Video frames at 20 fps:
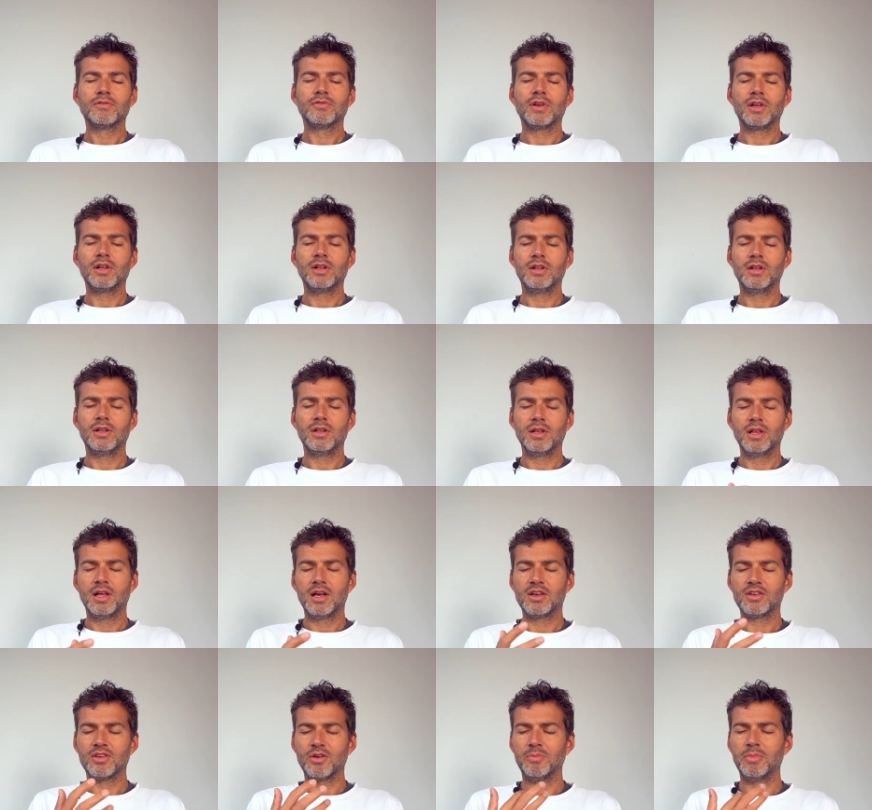Feel
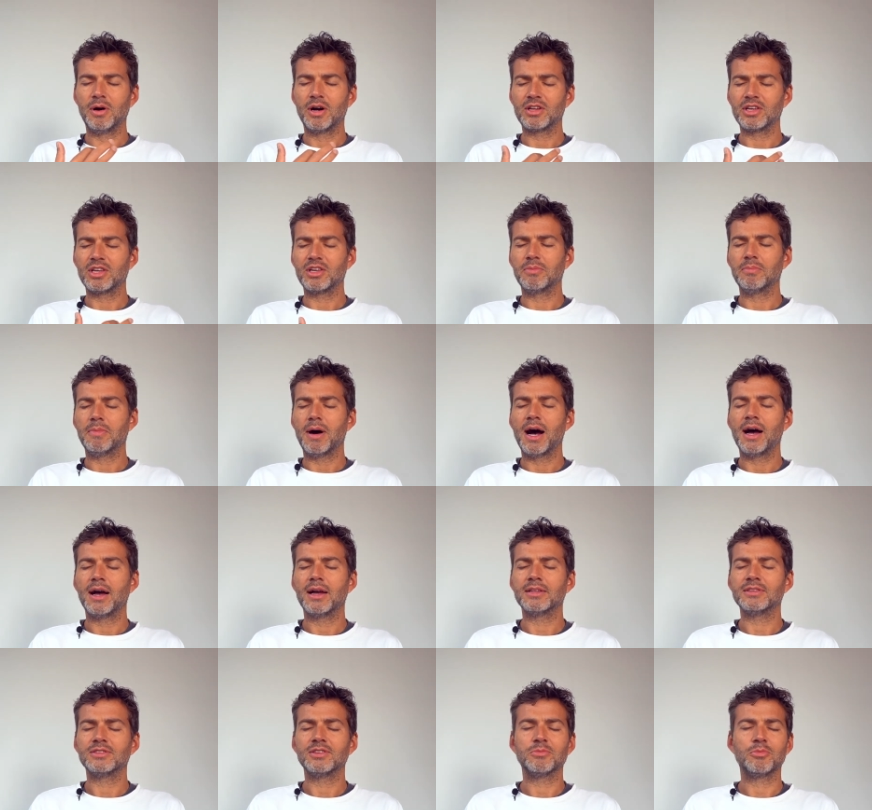your body, your
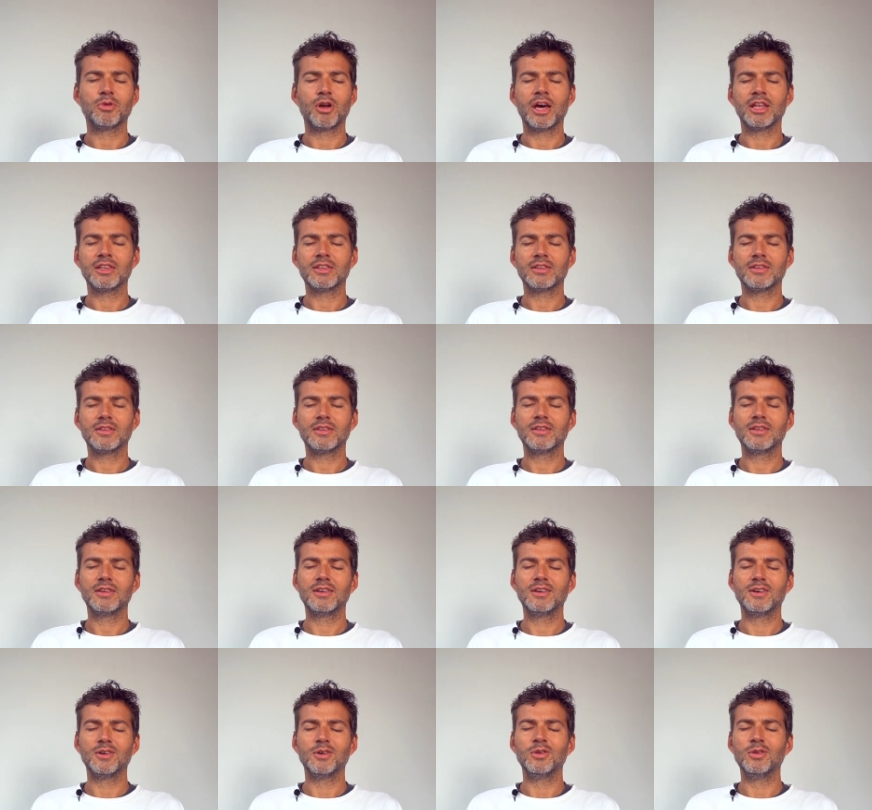mind, your breath
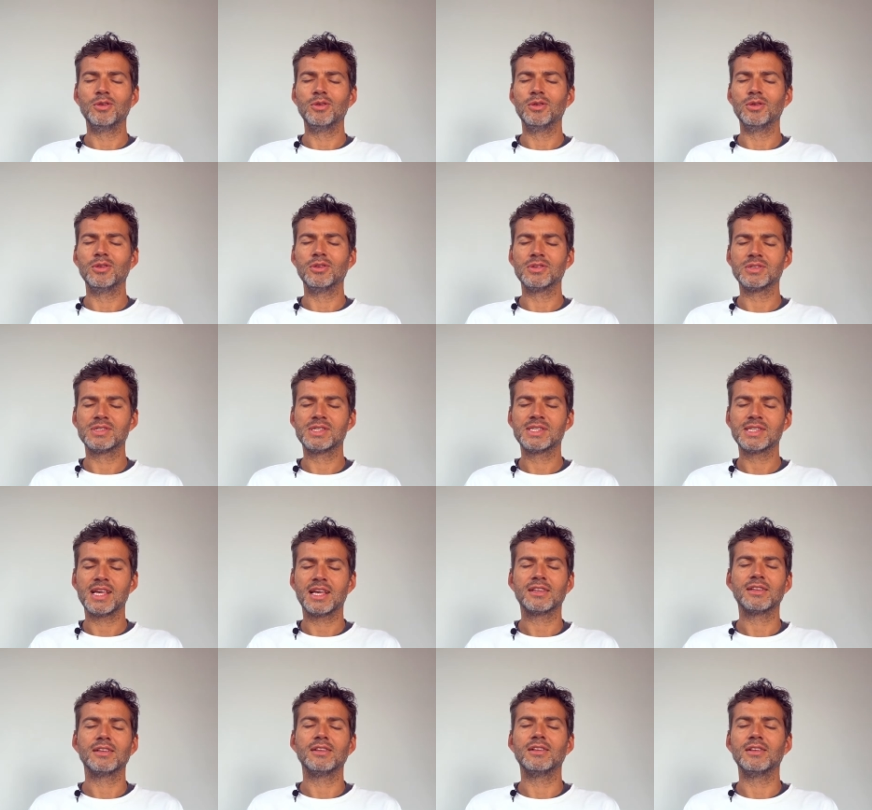all
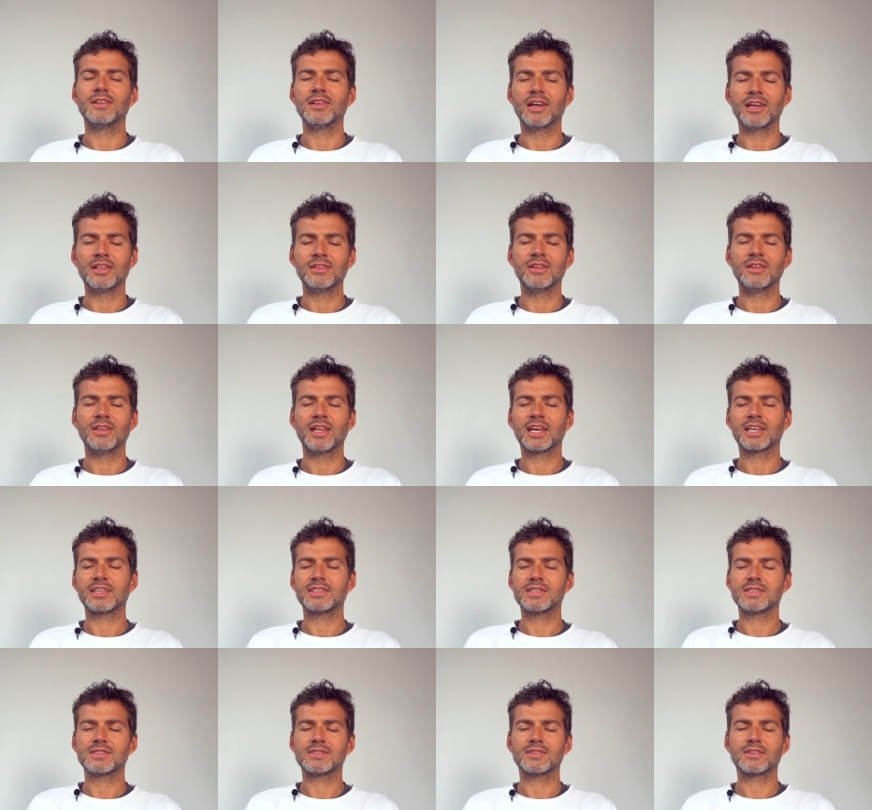settle in the
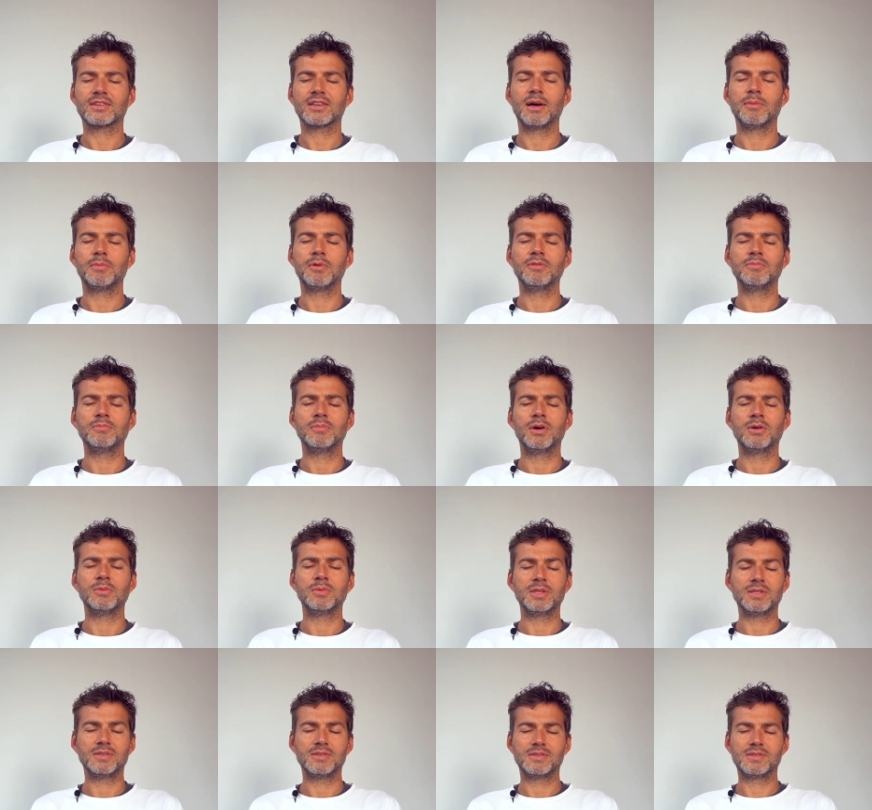next couple of
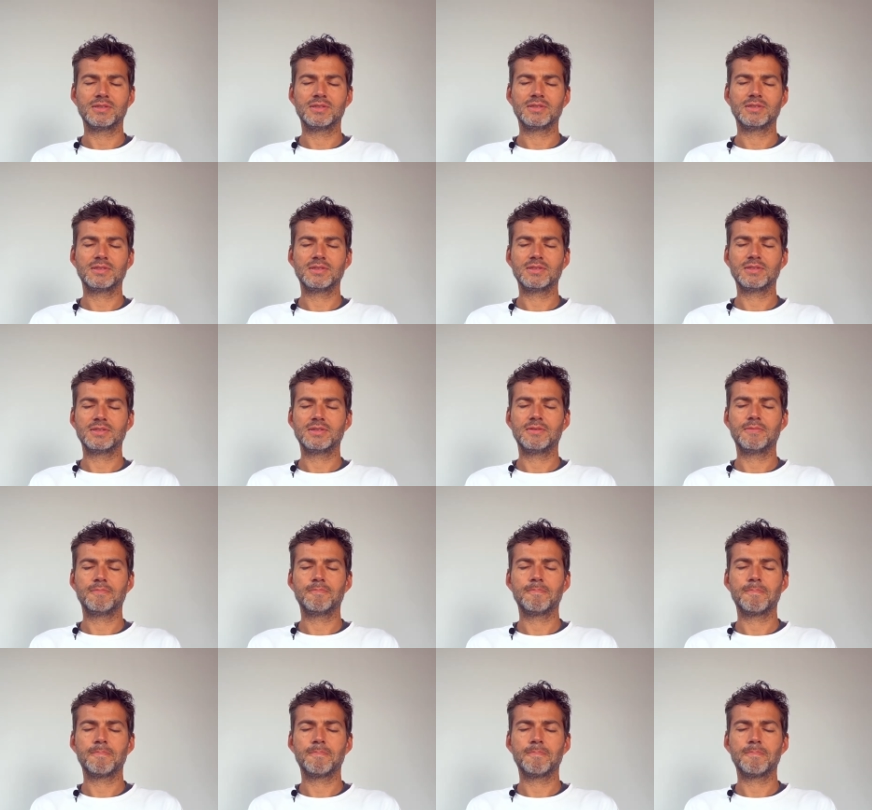moments.